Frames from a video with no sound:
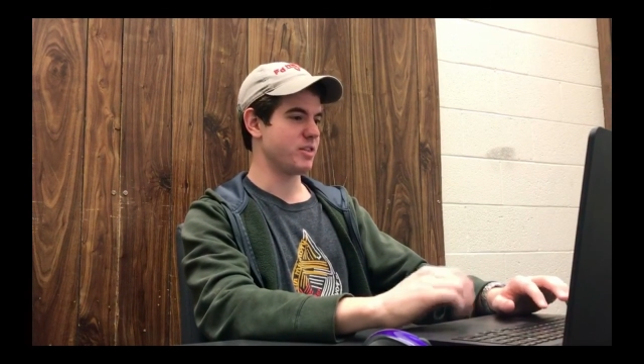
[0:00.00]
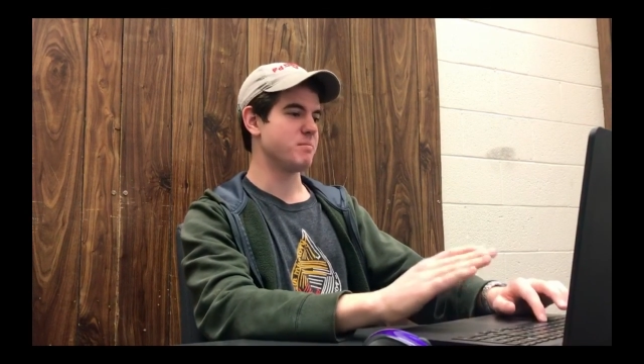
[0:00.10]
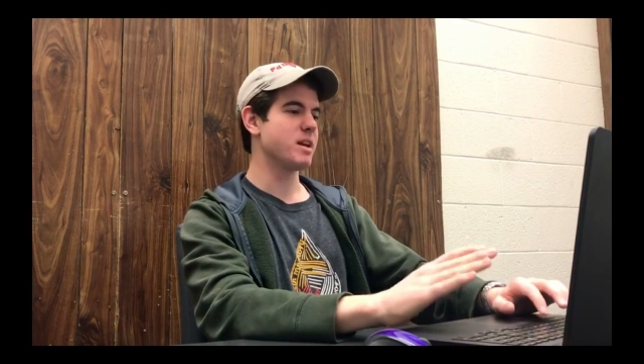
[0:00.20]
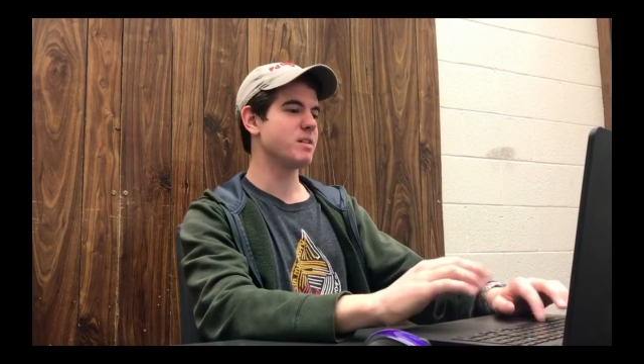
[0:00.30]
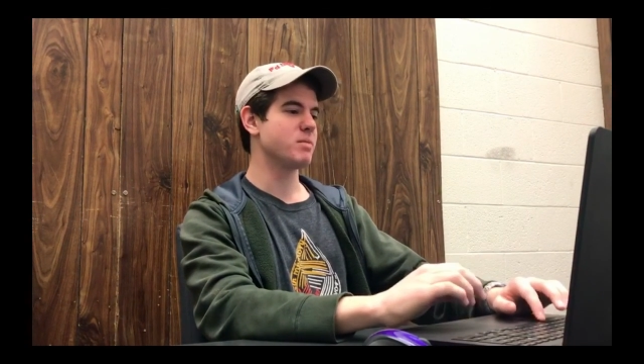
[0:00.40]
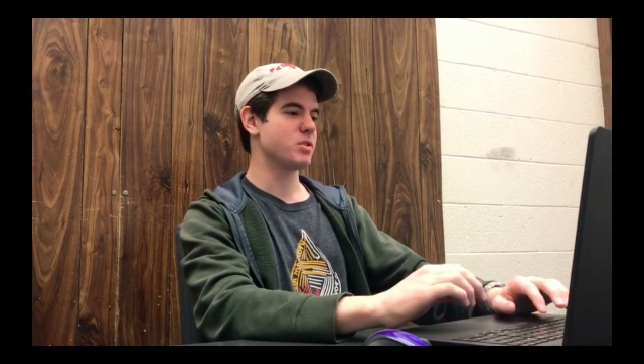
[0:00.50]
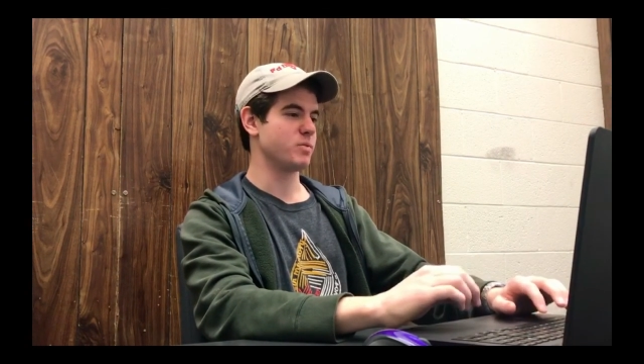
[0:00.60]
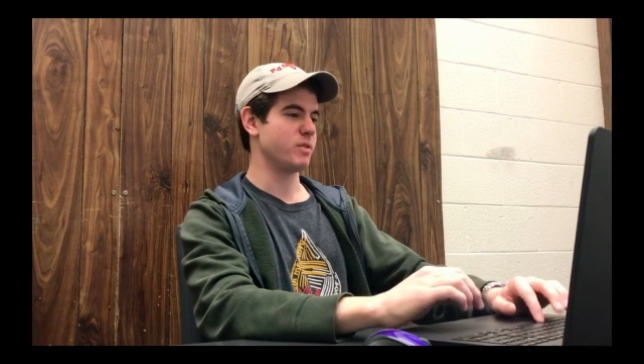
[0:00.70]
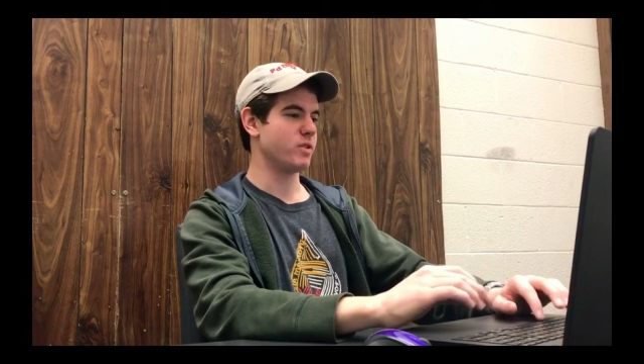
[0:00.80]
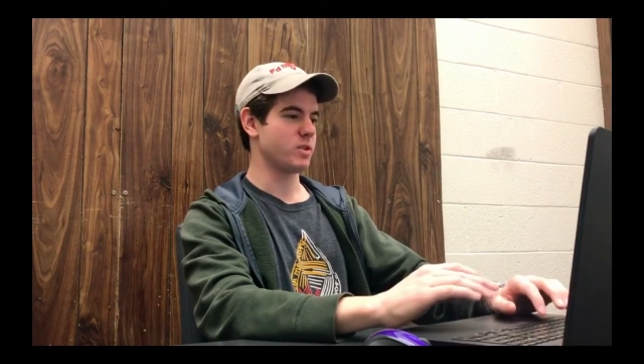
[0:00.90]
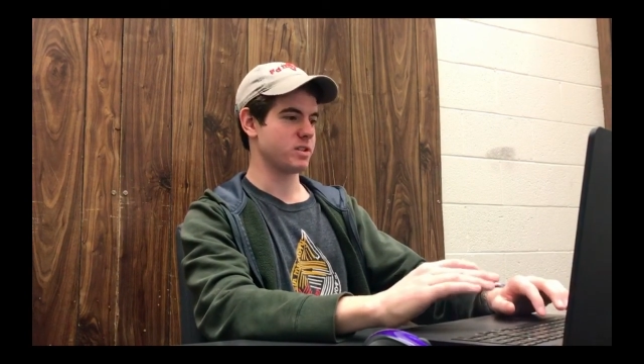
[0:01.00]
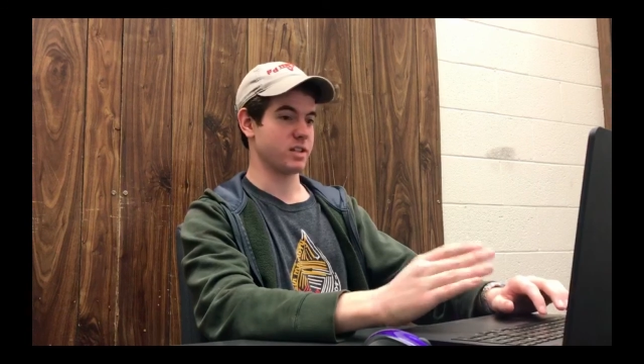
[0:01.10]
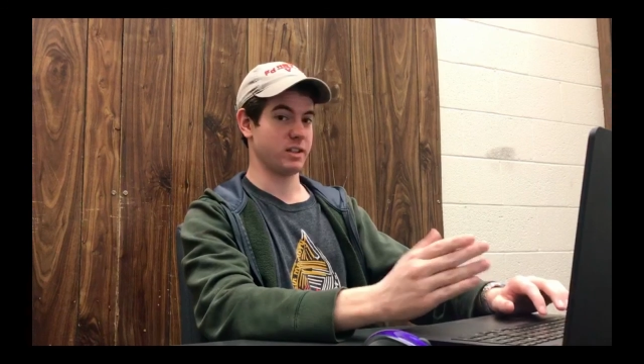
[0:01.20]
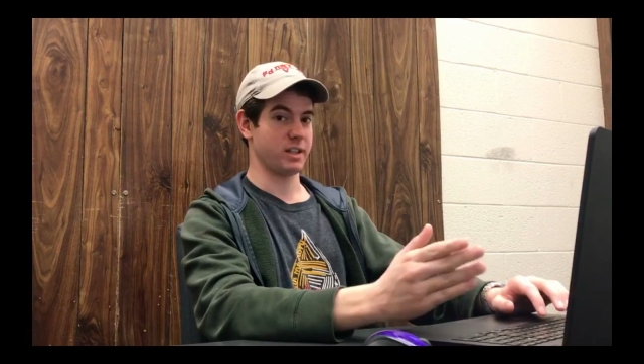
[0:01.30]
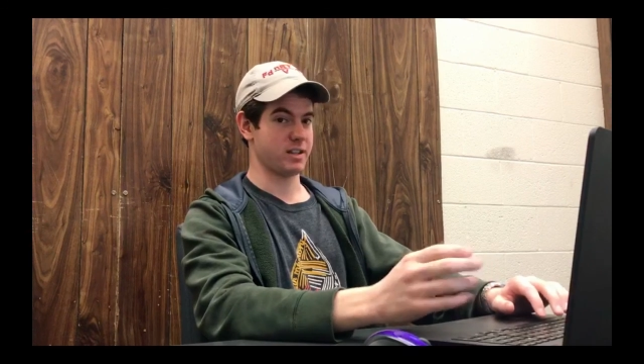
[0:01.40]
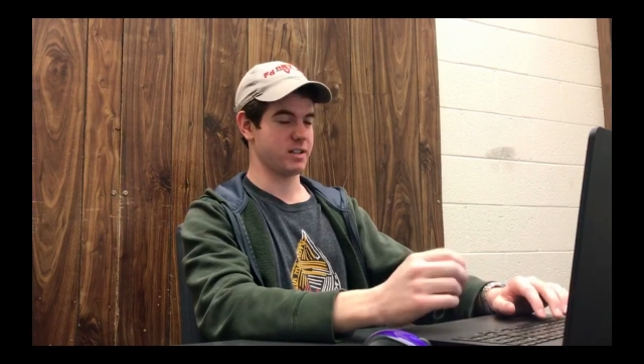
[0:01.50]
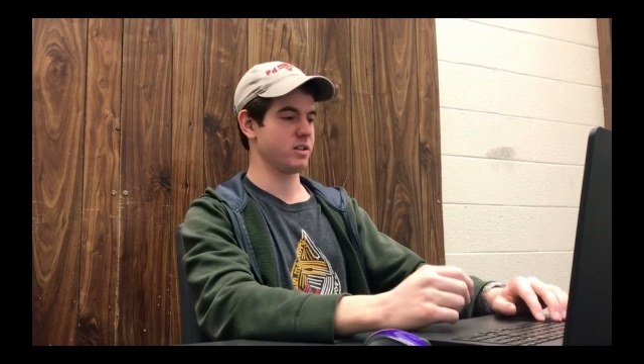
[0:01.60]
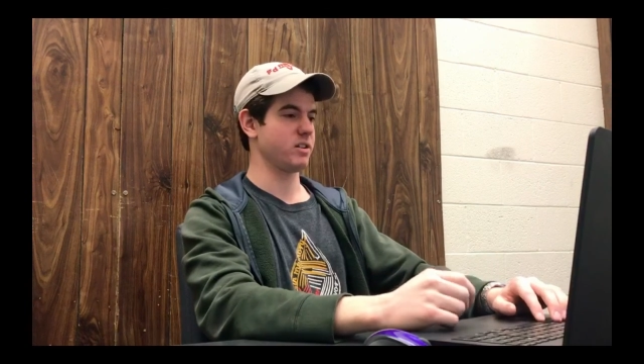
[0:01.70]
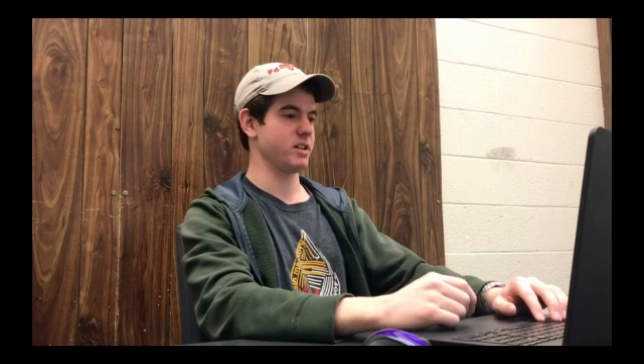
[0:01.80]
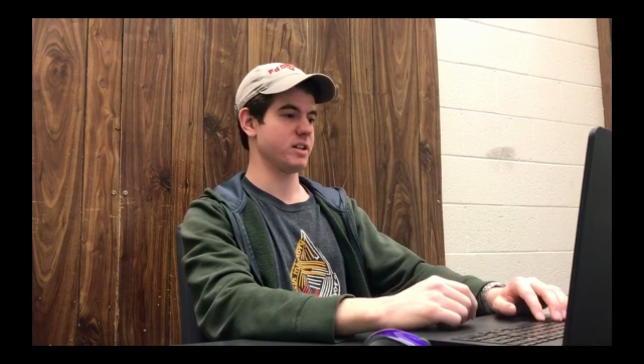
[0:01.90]
the main emotion we focused on, like I said
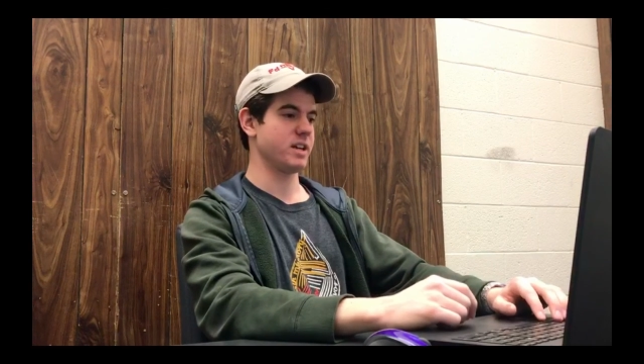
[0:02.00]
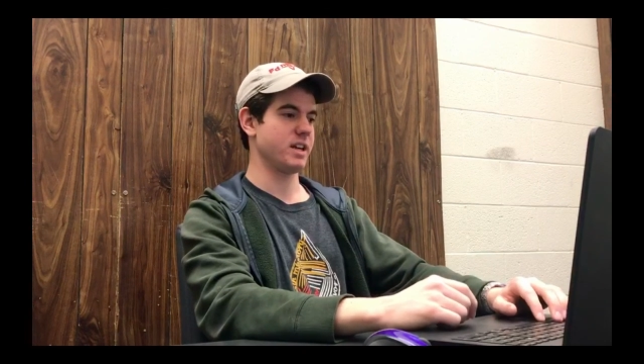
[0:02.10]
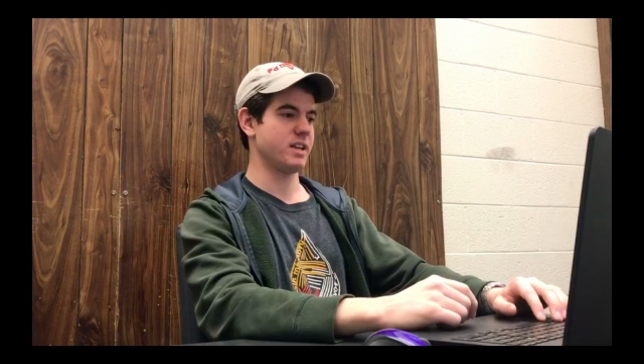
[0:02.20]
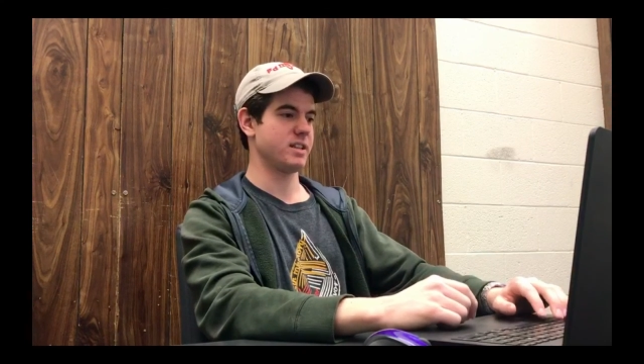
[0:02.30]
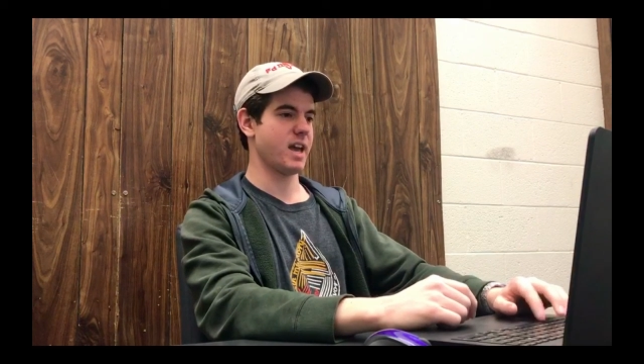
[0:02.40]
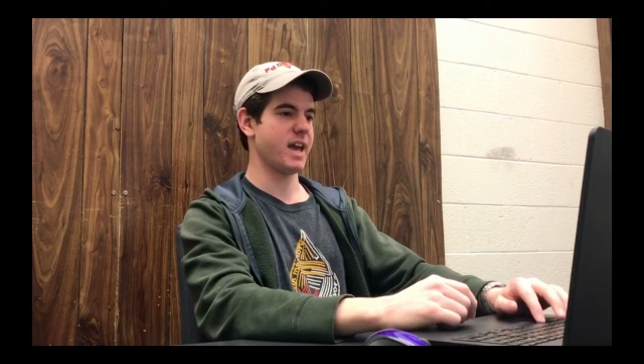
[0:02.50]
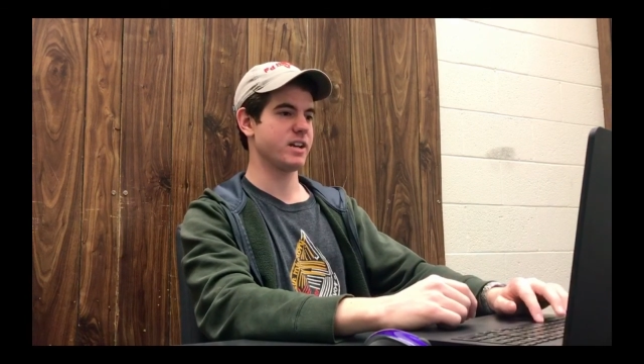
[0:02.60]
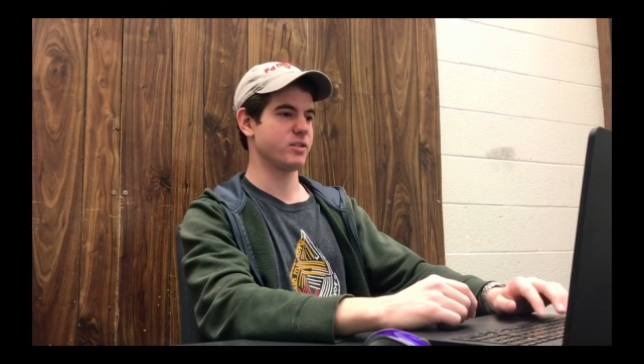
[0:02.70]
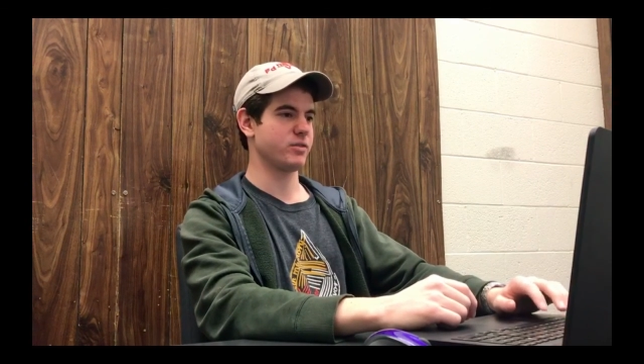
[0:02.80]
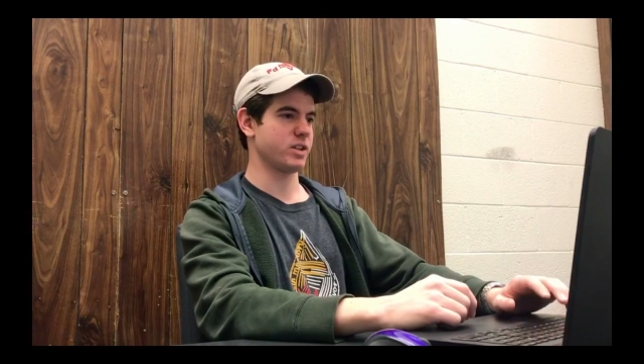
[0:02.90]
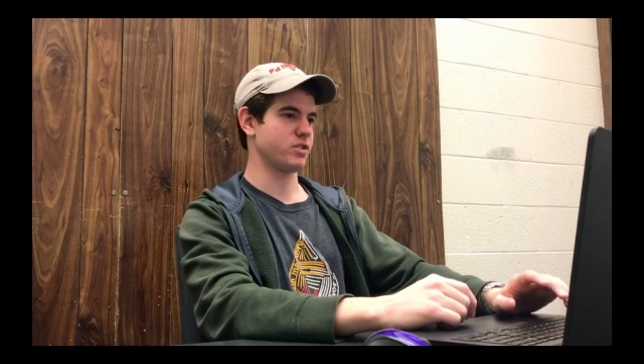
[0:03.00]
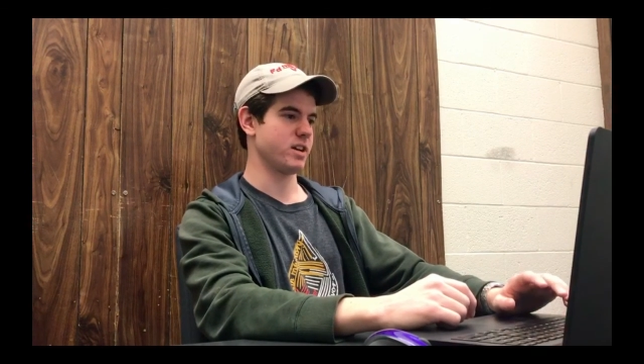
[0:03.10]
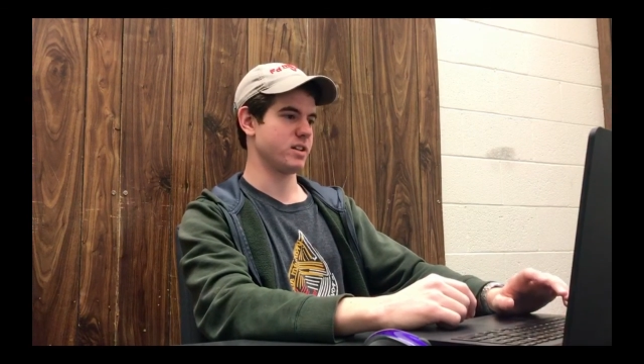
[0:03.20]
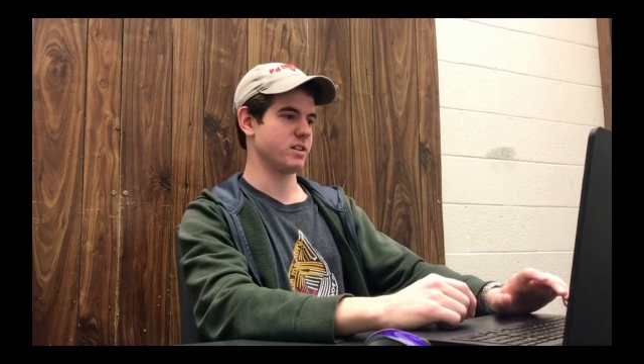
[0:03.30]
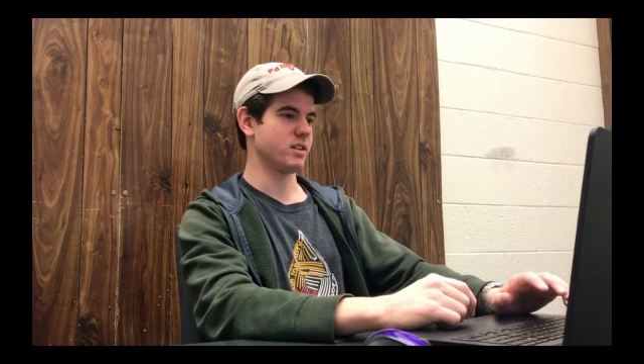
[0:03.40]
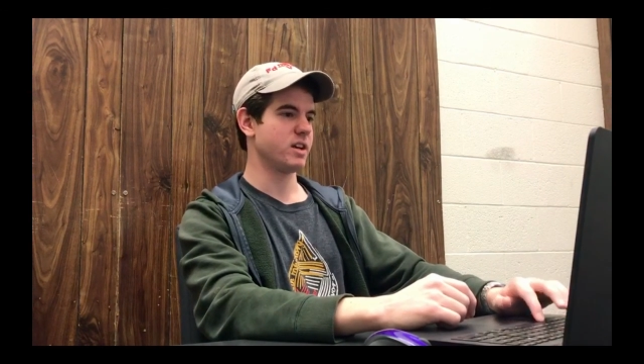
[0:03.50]
earlier, is anger and frustration.